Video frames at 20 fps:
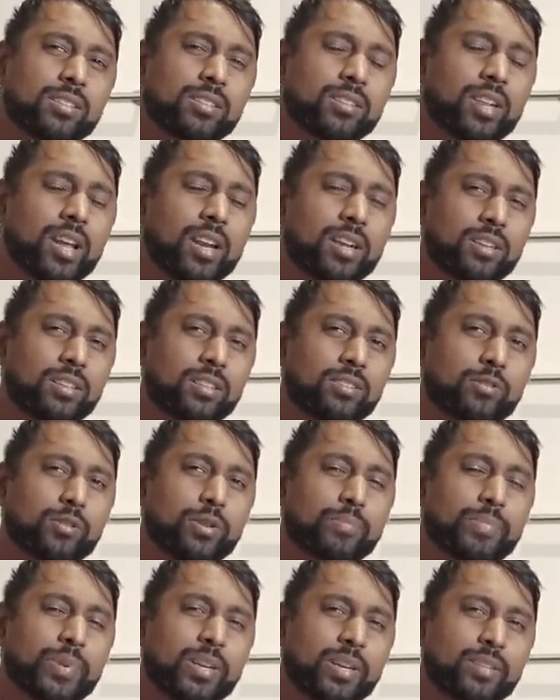A lot of
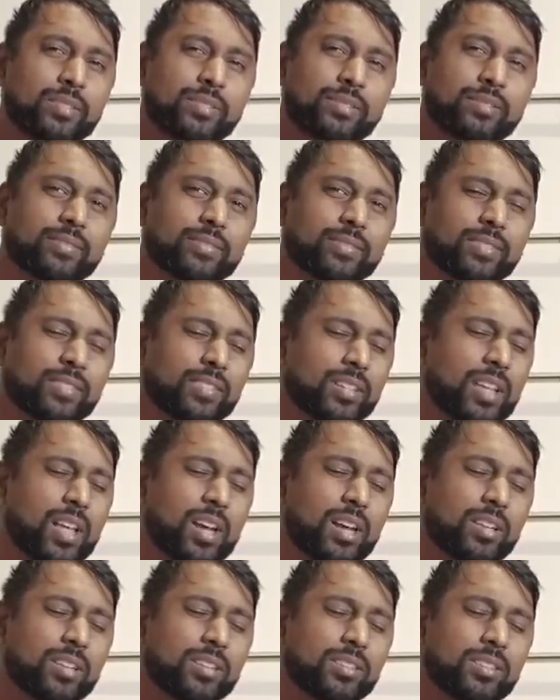dripping.
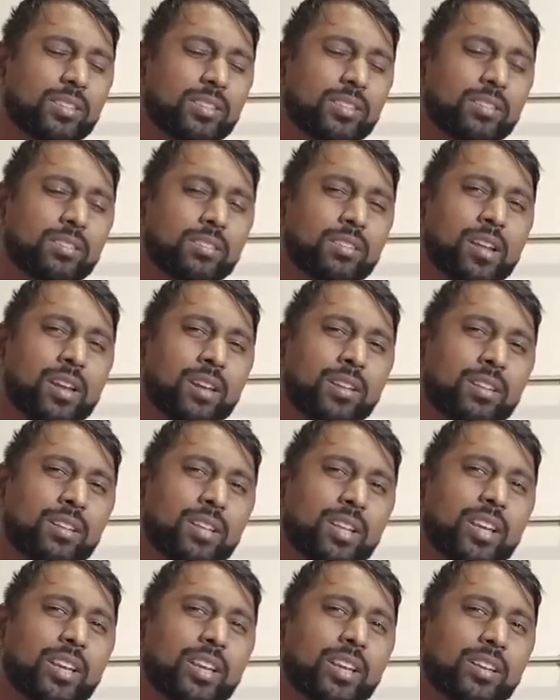This is a lot of
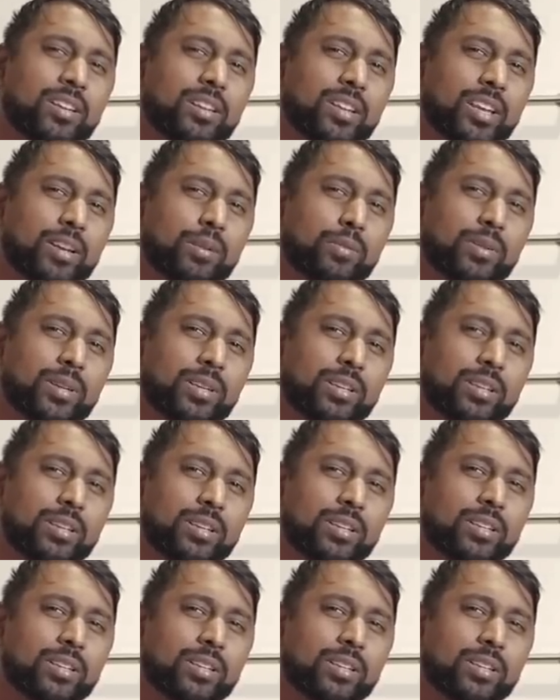leaking liquid.